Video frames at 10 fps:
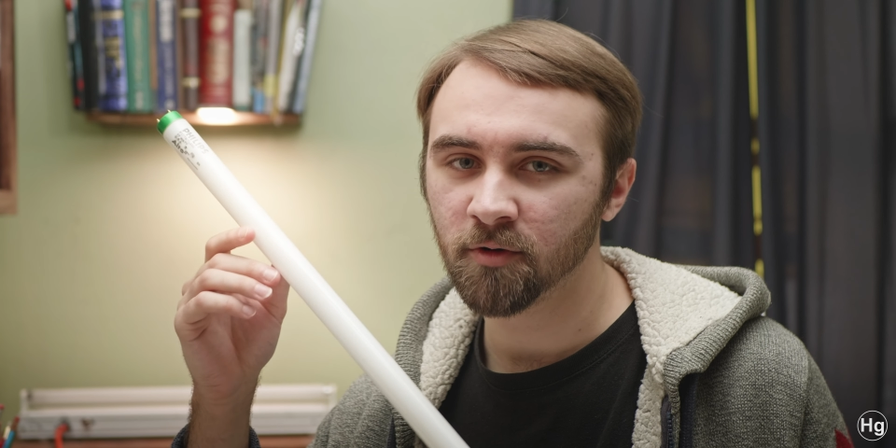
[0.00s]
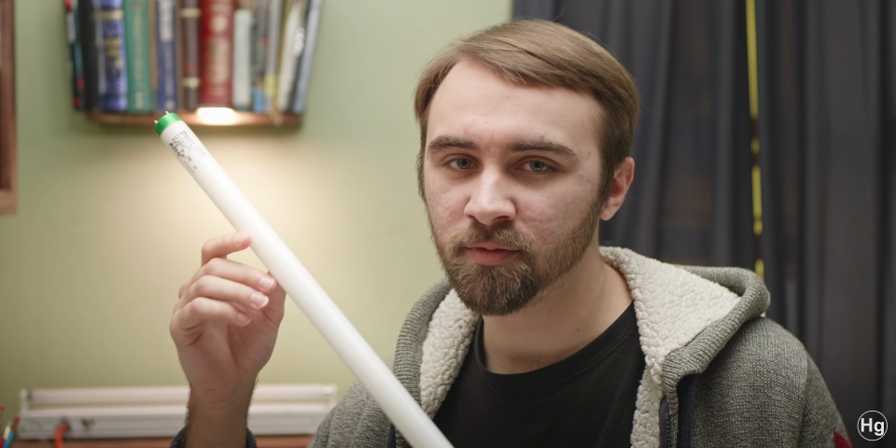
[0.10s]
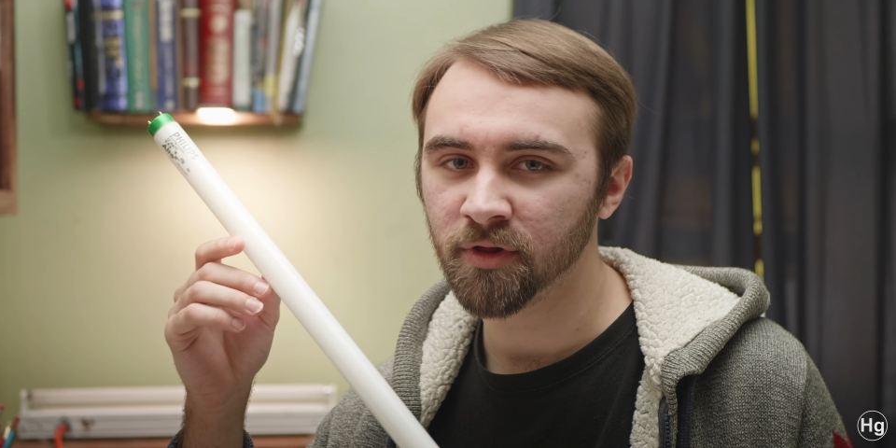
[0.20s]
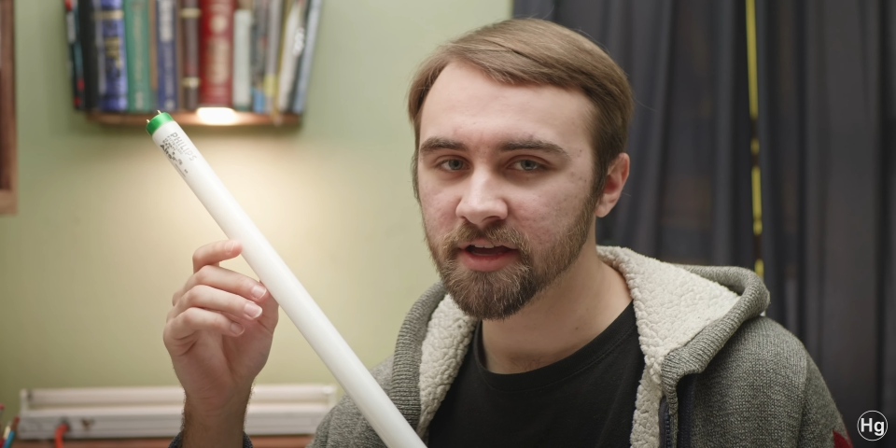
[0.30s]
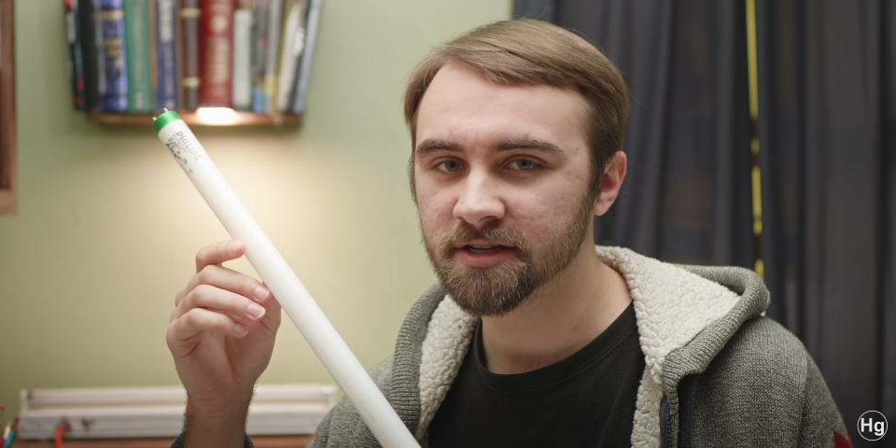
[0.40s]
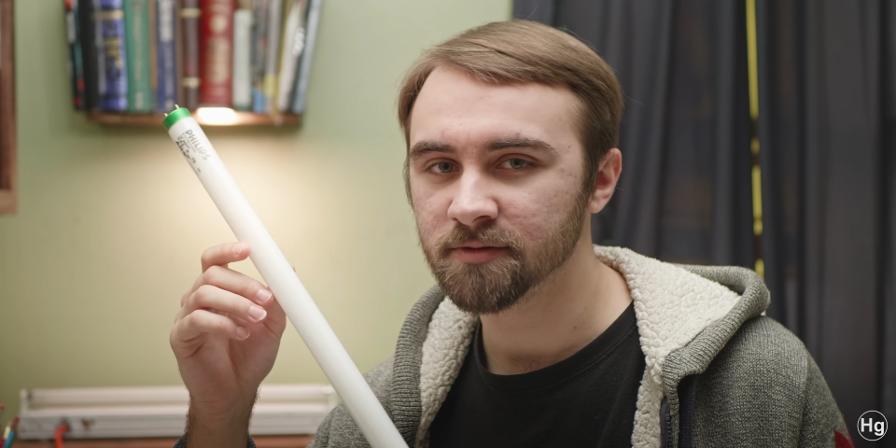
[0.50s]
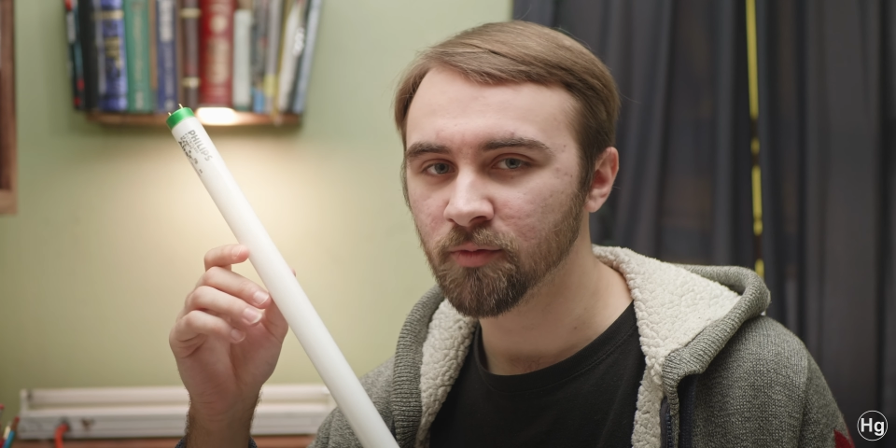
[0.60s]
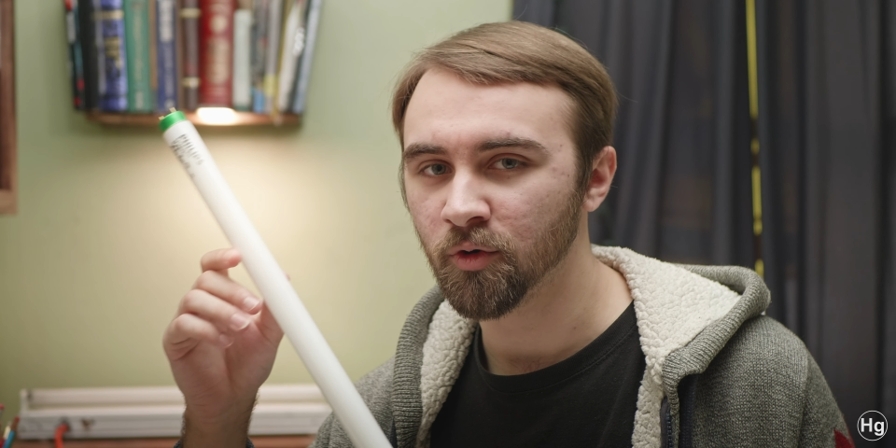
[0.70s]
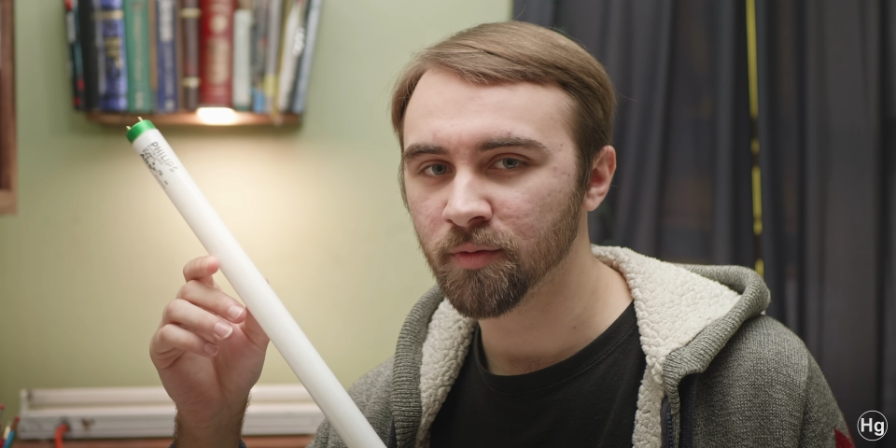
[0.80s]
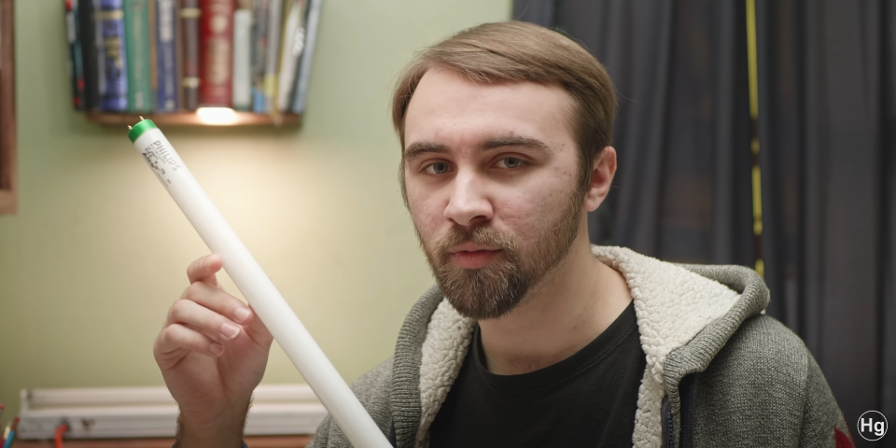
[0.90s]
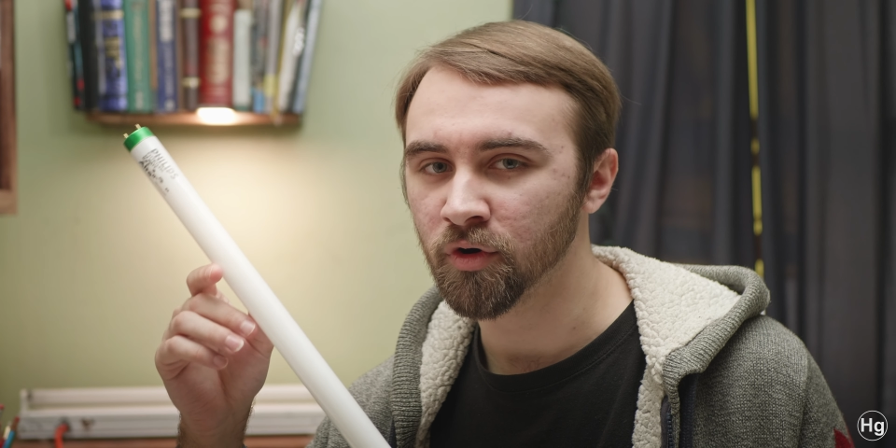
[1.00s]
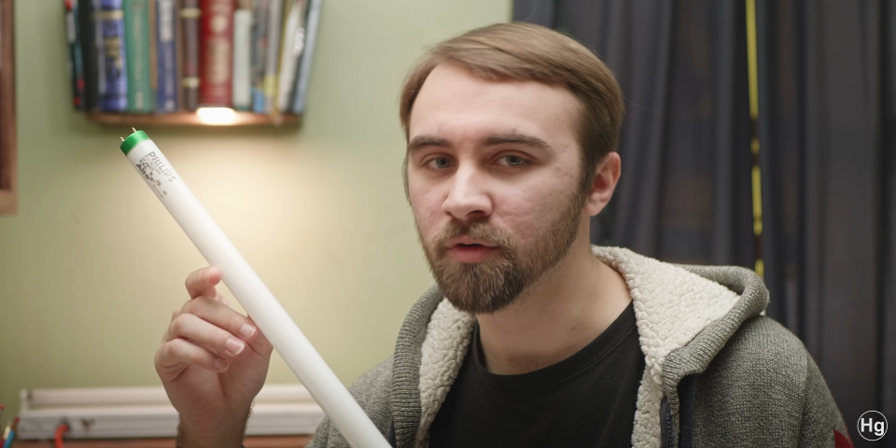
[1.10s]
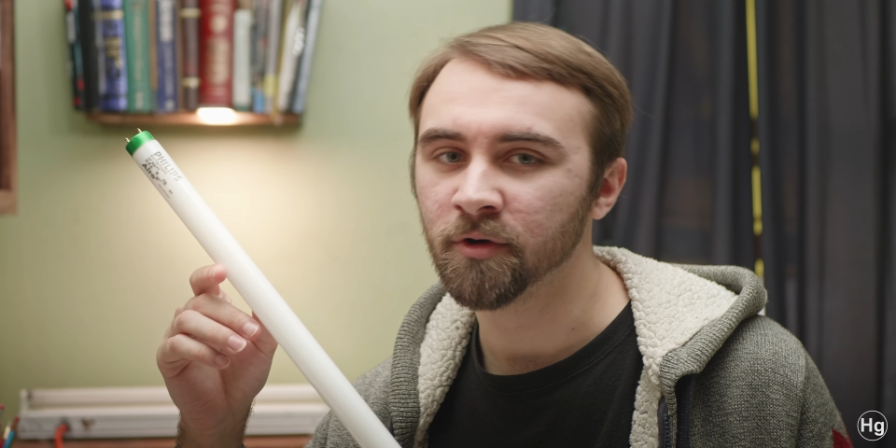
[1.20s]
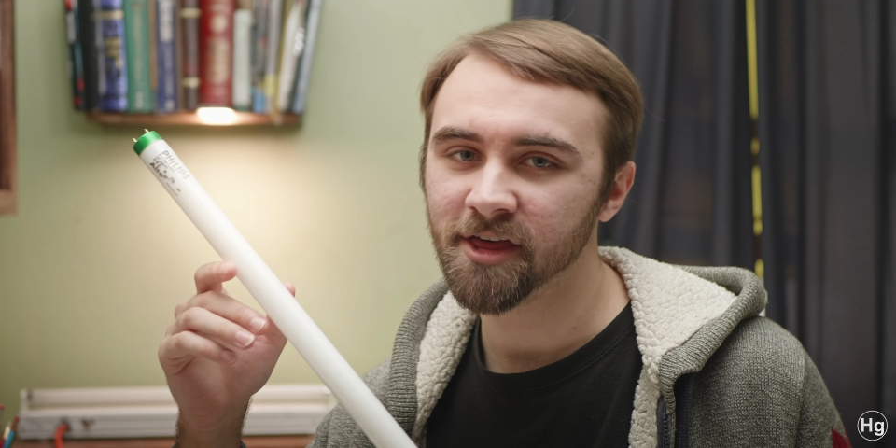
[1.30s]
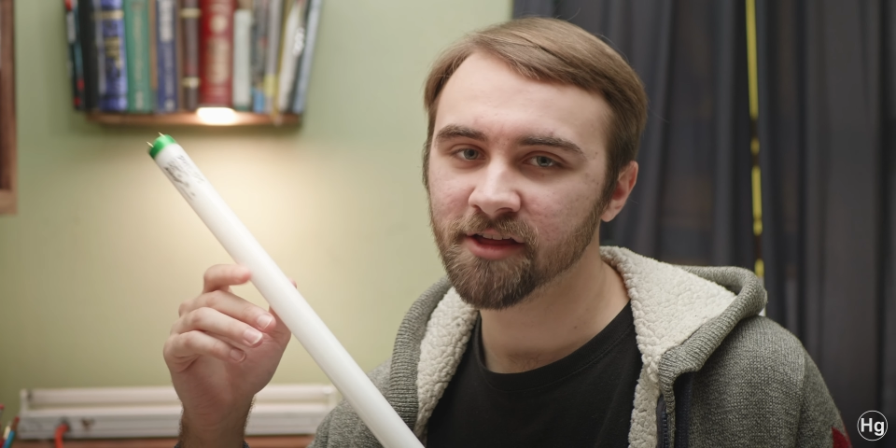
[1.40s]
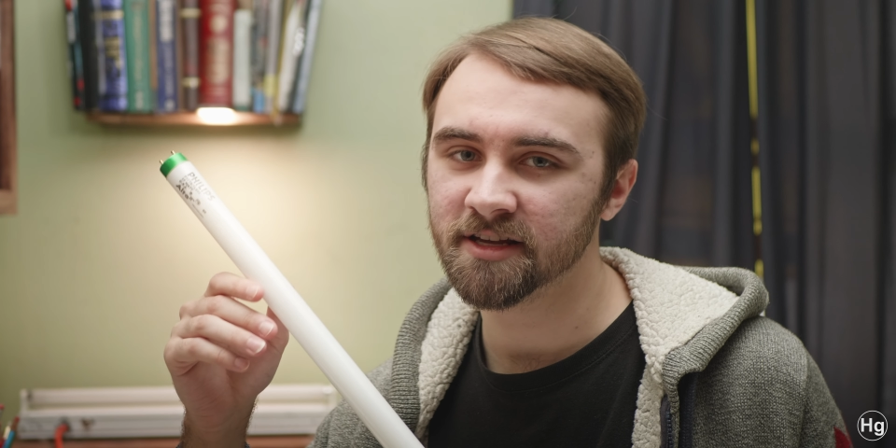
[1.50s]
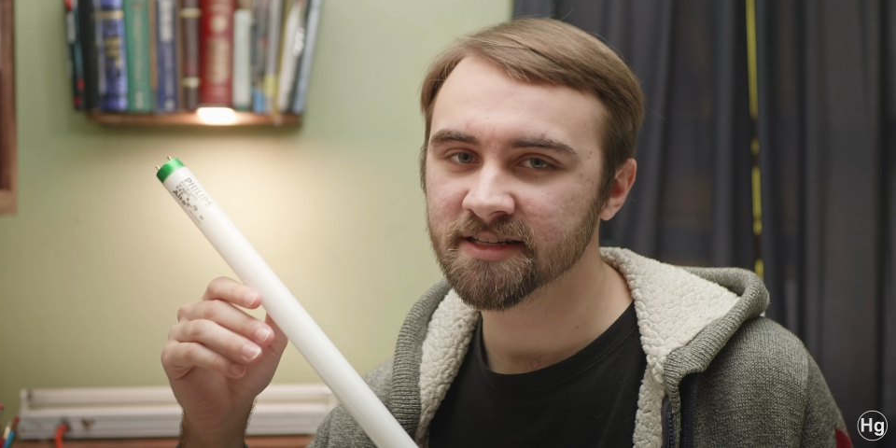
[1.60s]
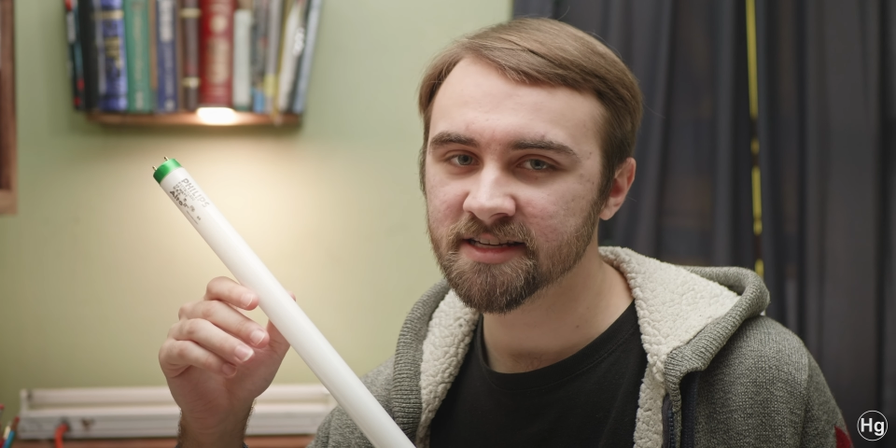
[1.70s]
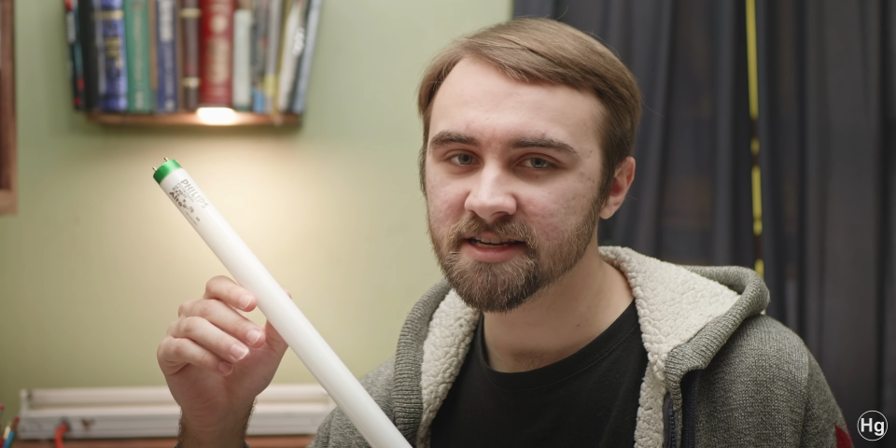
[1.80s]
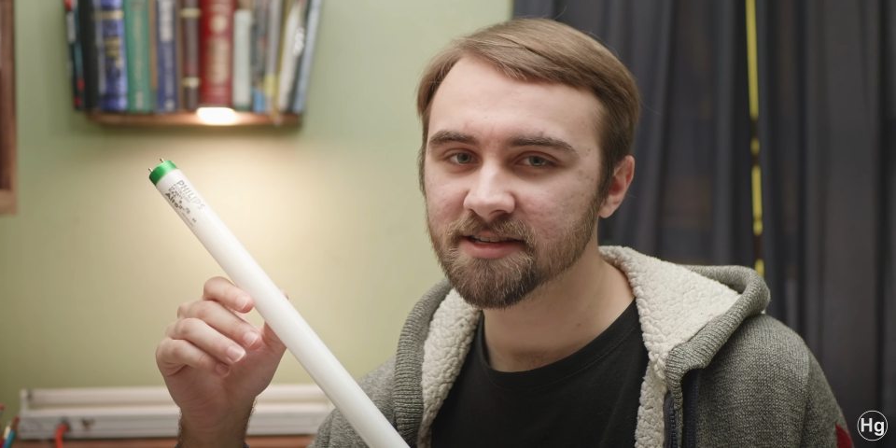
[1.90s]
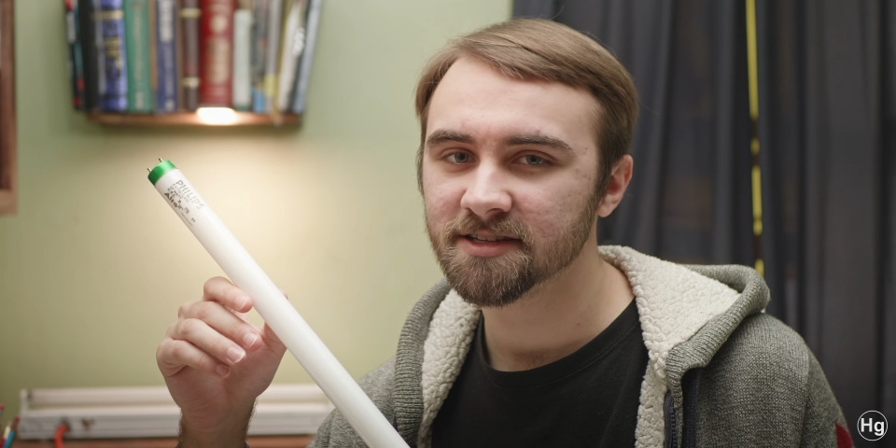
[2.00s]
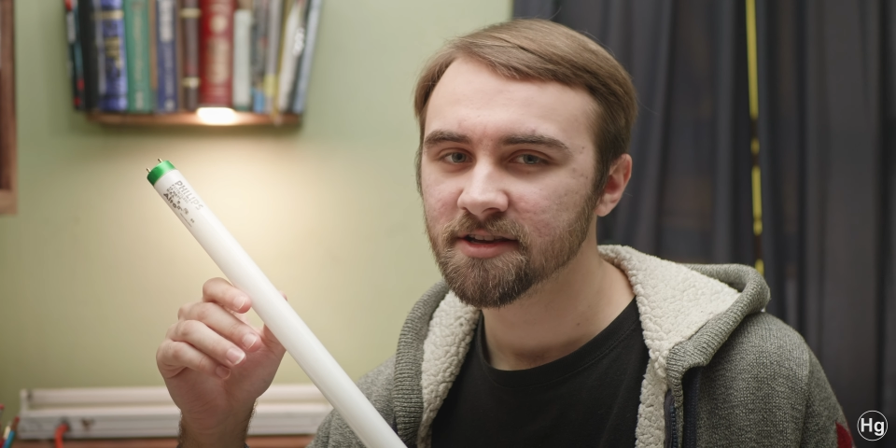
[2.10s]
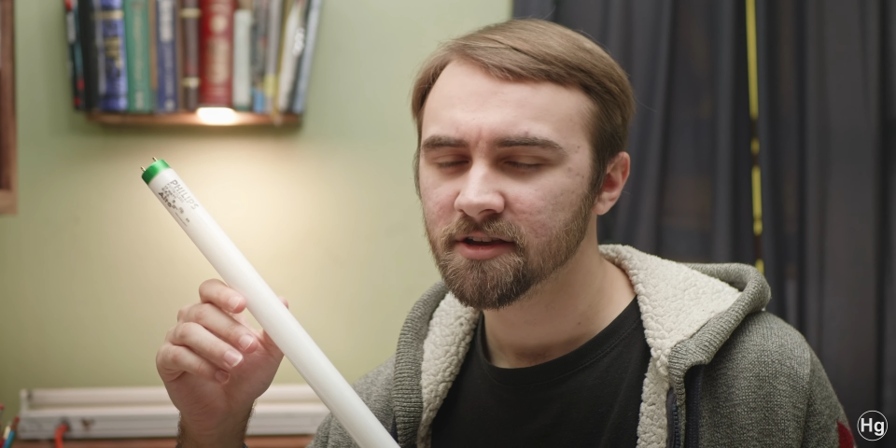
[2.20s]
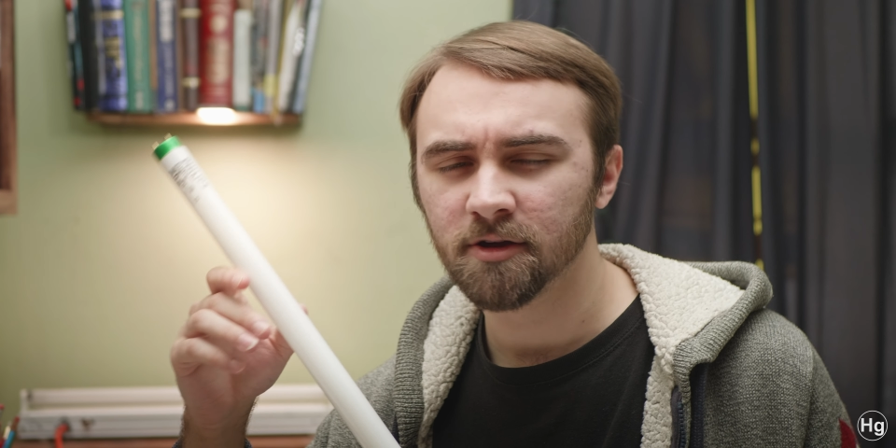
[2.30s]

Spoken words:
replaced more and more with LEDs,